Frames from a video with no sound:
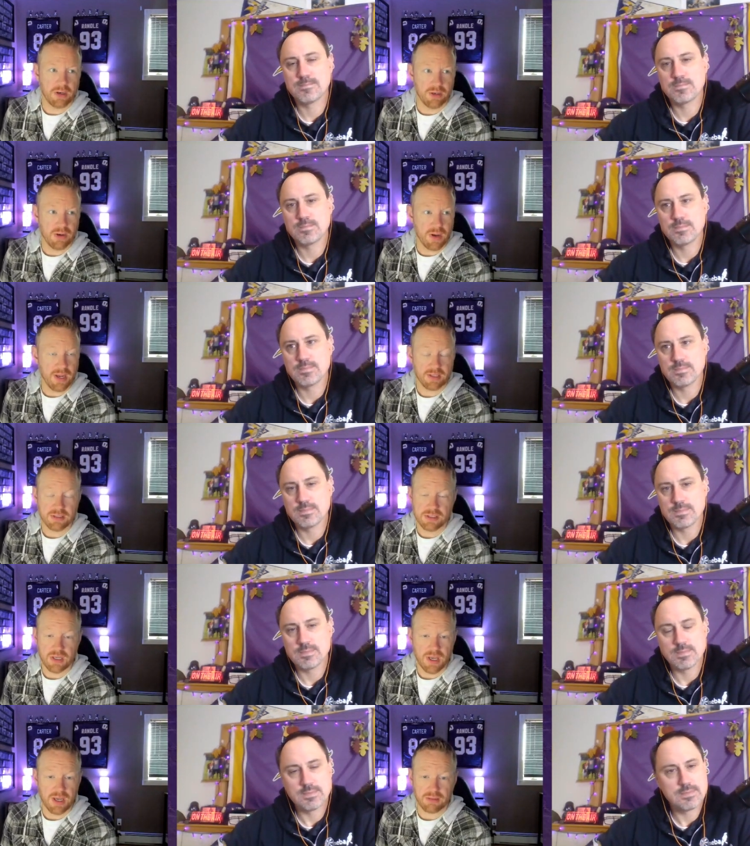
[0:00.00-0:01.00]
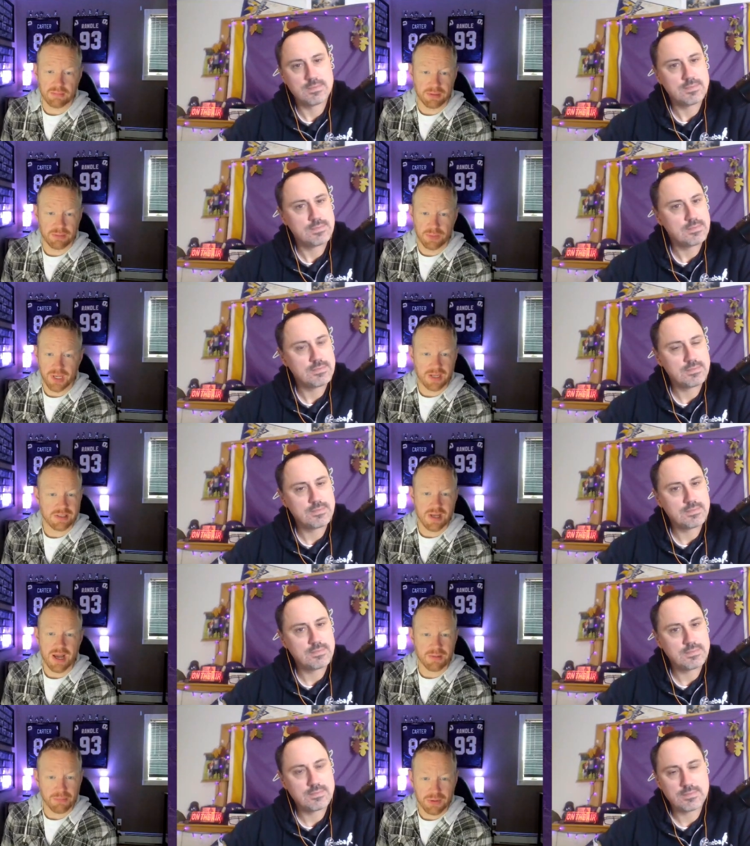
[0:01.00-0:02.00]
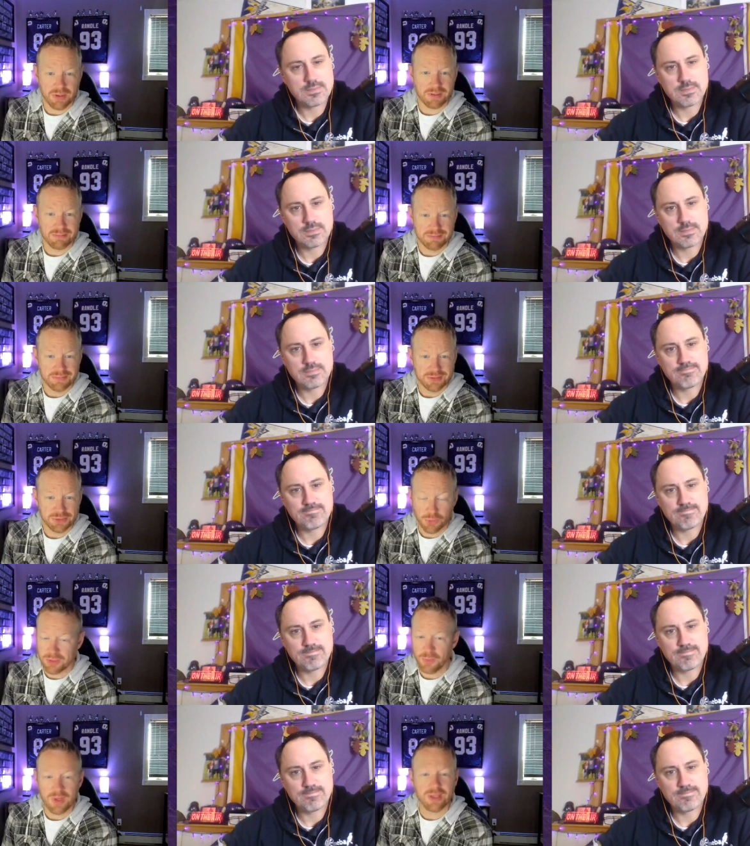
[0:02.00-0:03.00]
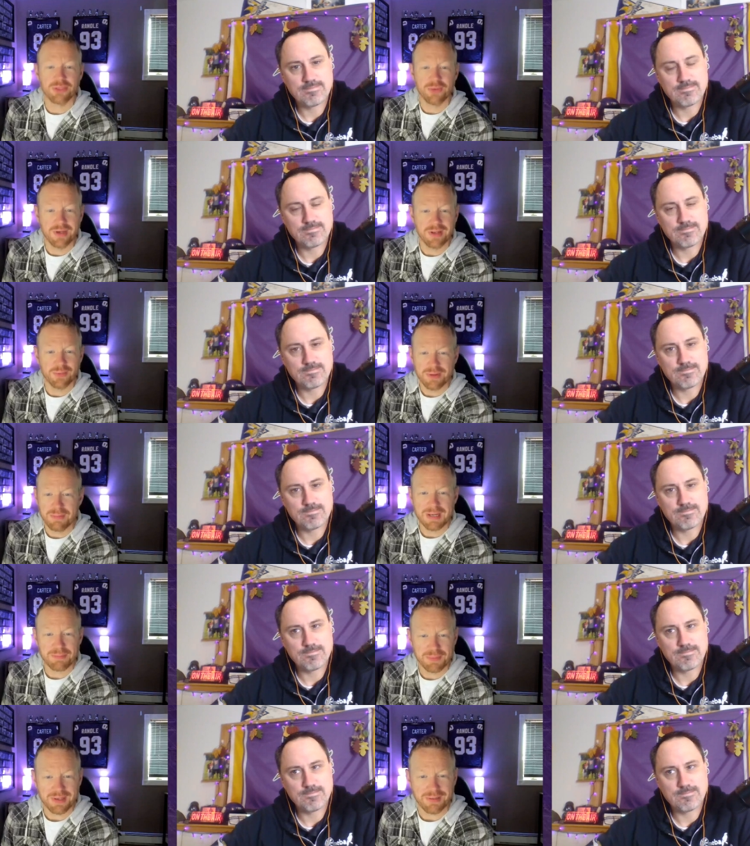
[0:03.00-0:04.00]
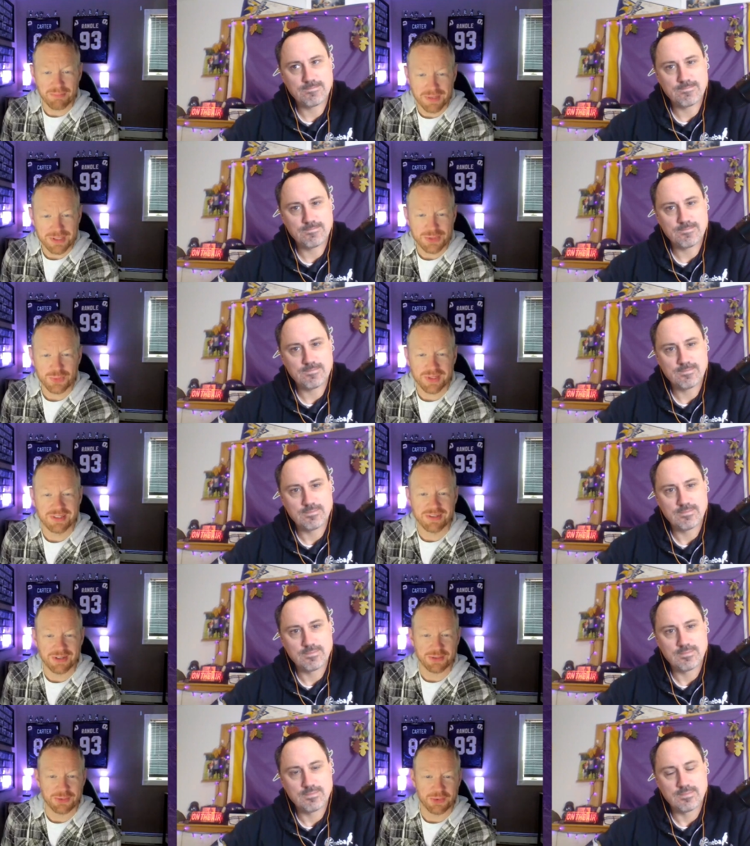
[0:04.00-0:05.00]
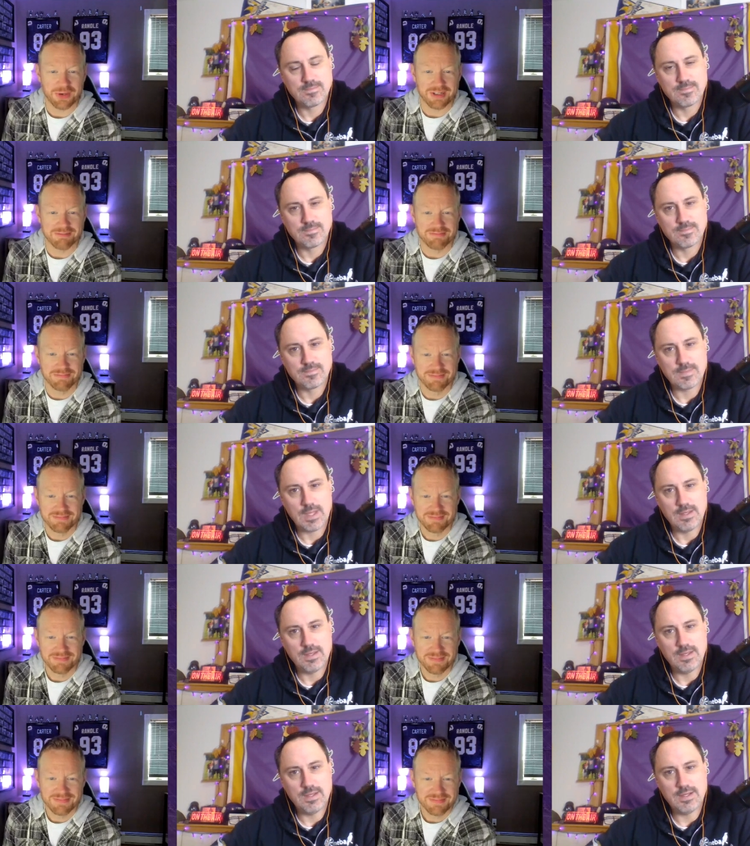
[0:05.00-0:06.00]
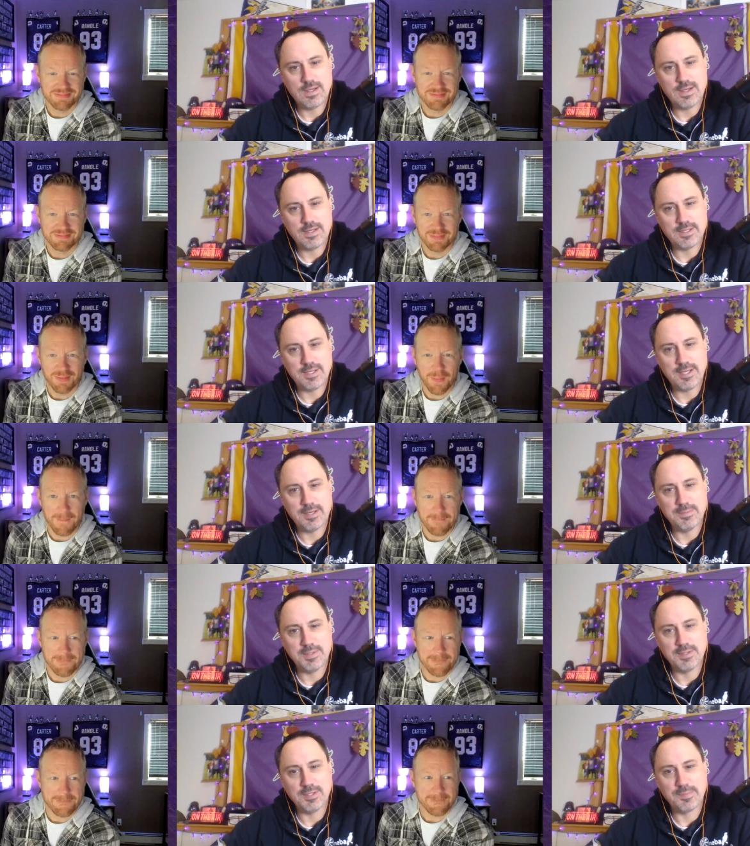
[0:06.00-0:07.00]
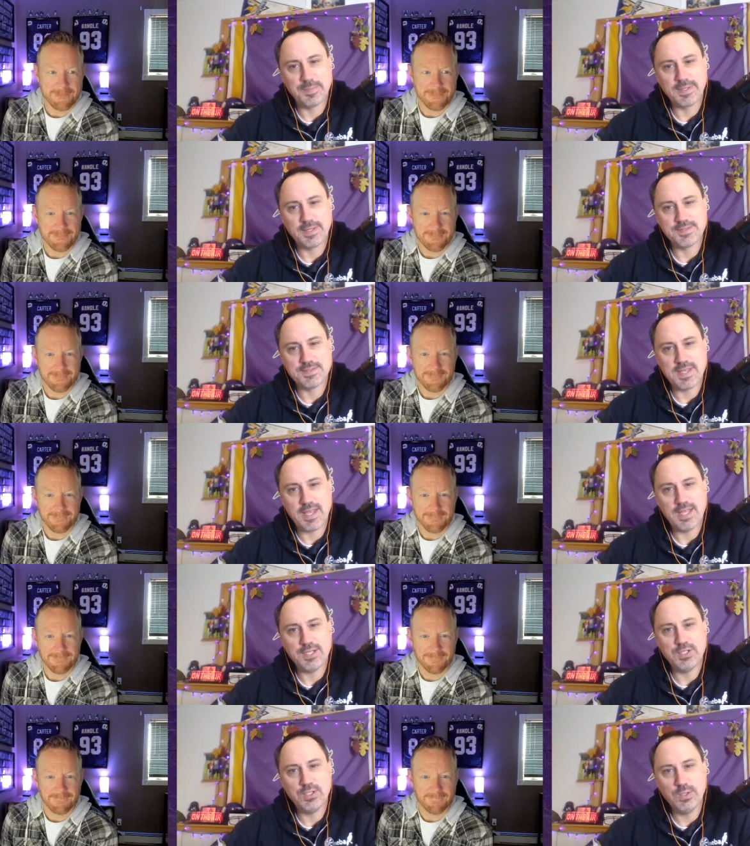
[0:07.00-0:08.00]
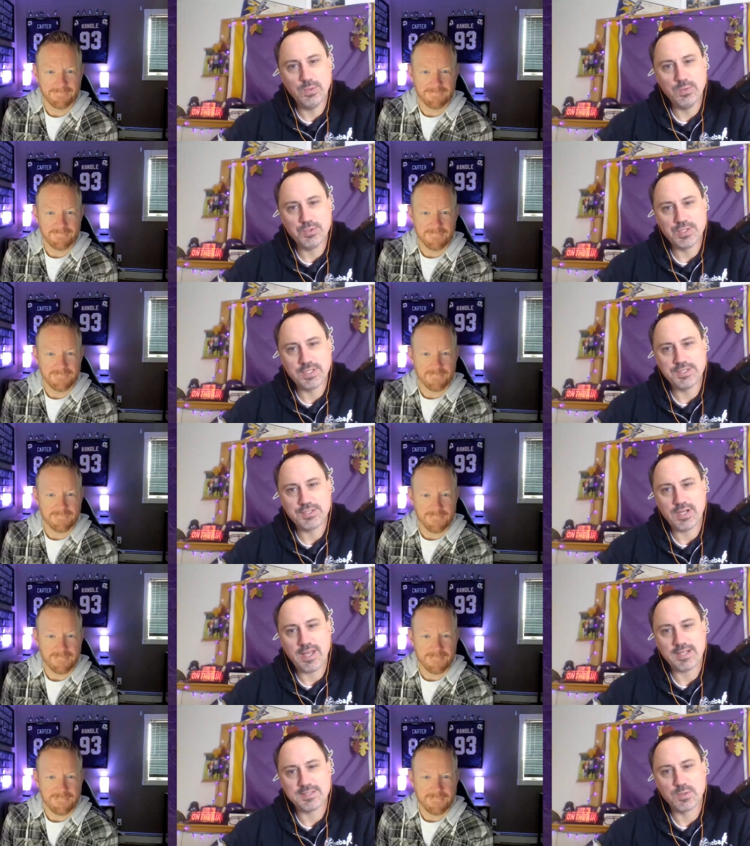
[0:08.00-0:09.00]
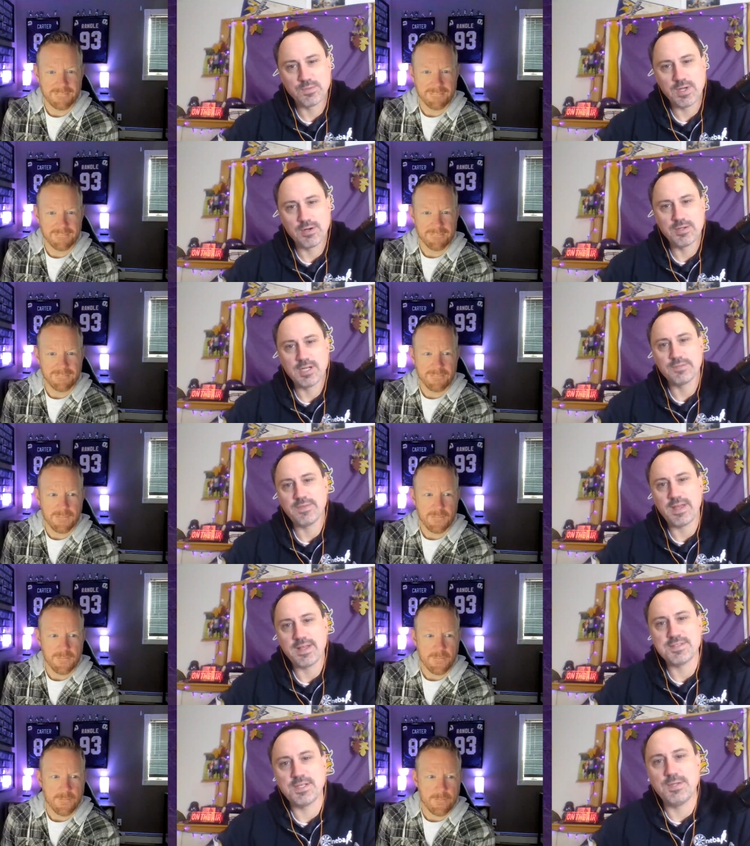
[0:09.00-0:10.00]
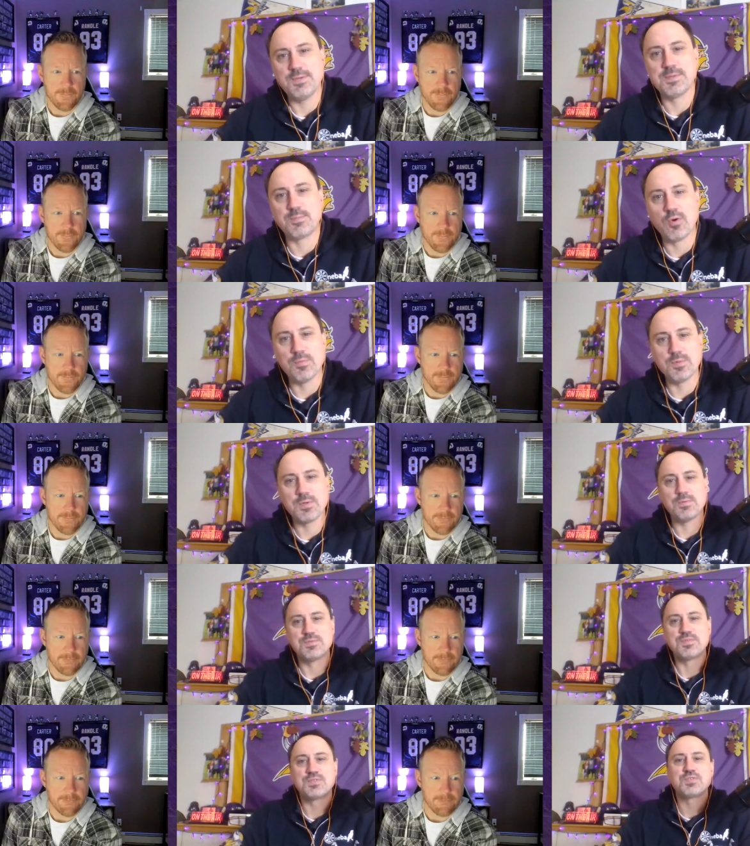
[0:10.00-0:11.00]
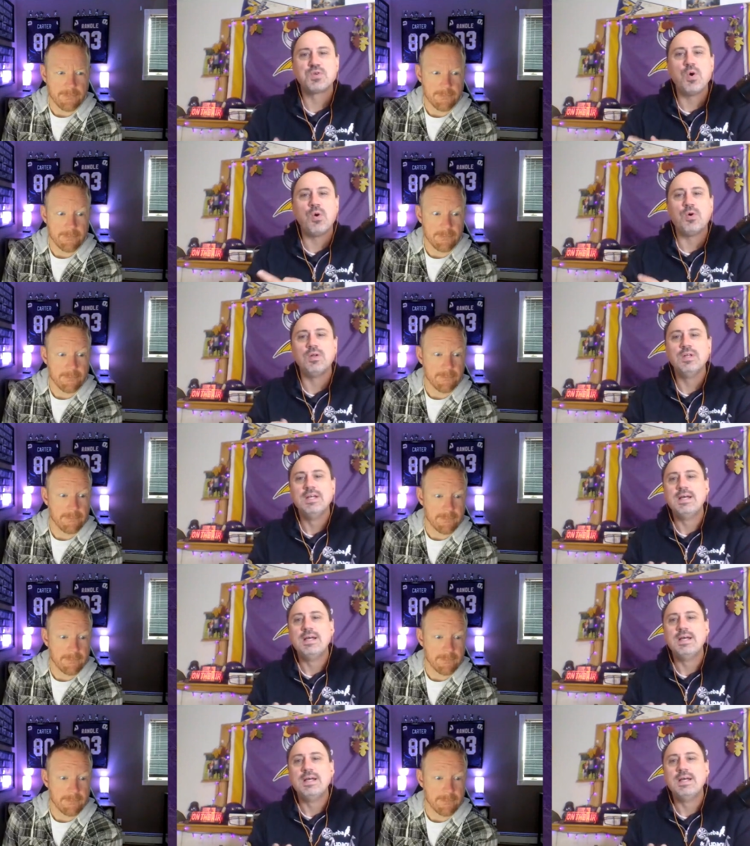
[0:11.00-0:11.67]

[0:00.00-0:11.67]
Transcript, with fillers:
Speaker 1: You know, I hate to say it, but we got to talk about it. It's only week three, and we might be in must win territory.
Speaker 2: And I am Lupagus, and you should get your ass over to Underdog Fantasy. Use the promo code SKOL.